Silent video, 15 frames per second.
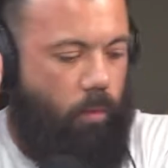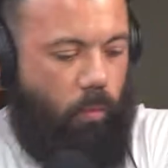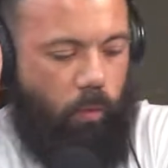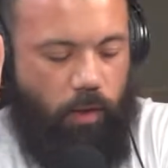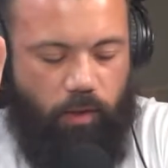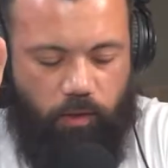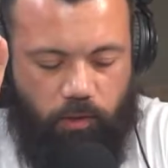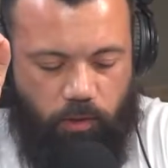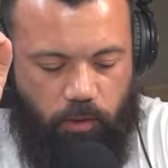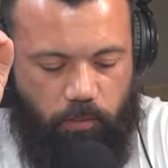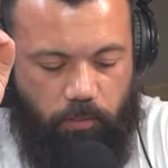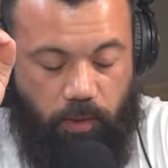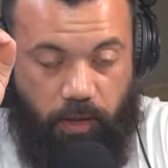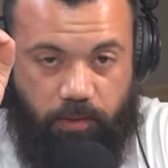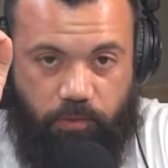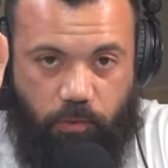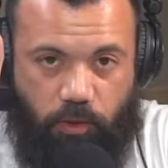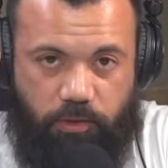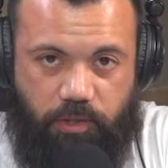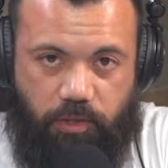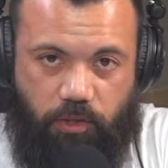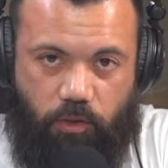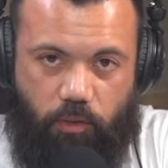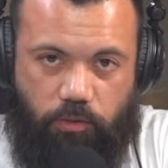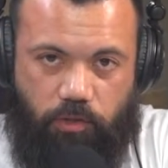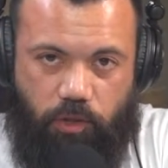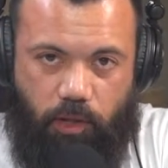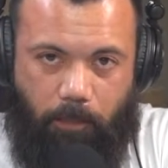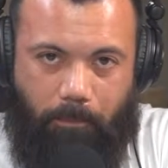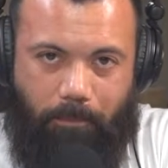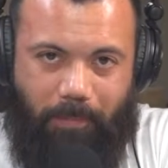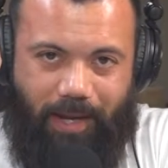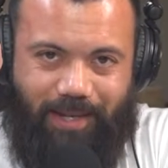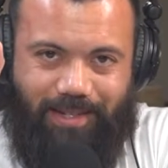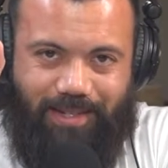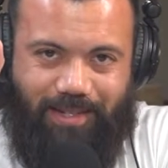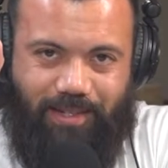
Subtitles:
Welcome back to Arsenic Culture. I am Matt.